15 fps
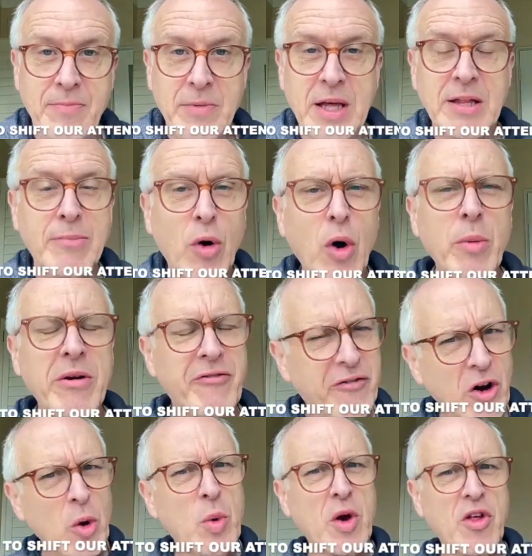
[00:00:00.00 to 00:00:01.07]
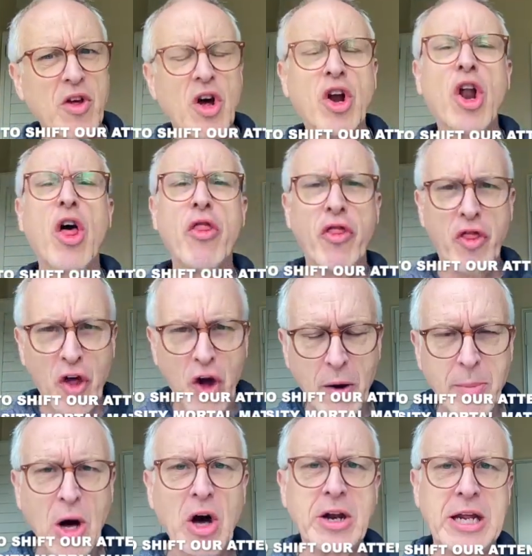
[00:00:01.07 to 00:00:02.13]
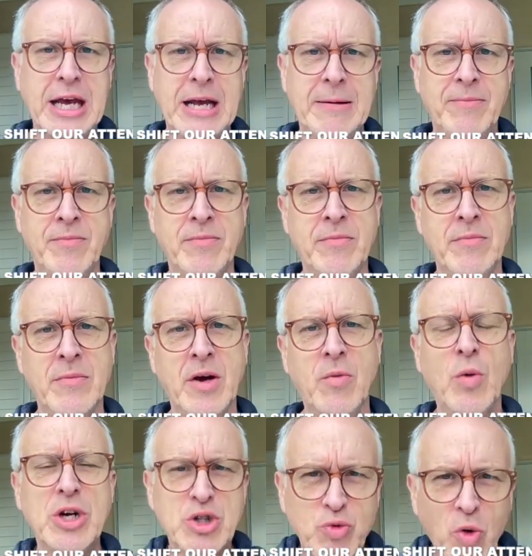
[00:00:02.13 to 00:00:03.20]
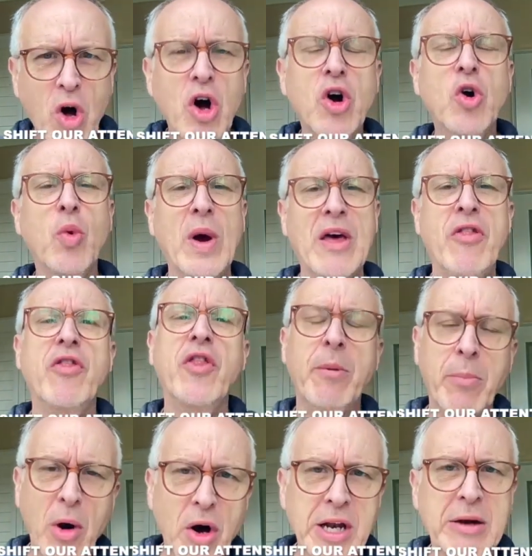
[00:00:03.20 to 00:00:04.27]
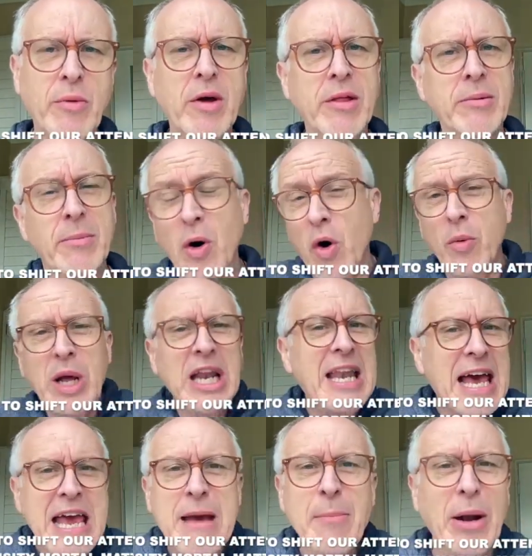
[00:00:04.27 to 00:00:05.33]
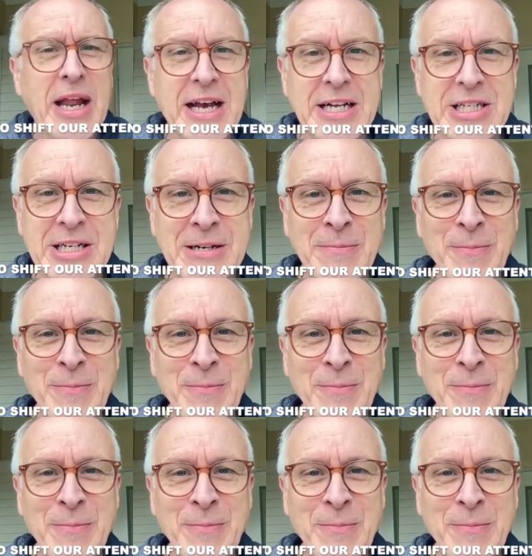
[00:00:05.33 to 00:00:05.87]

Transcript: And the more we focus on the body, on what's wrong with the body, the more we label it,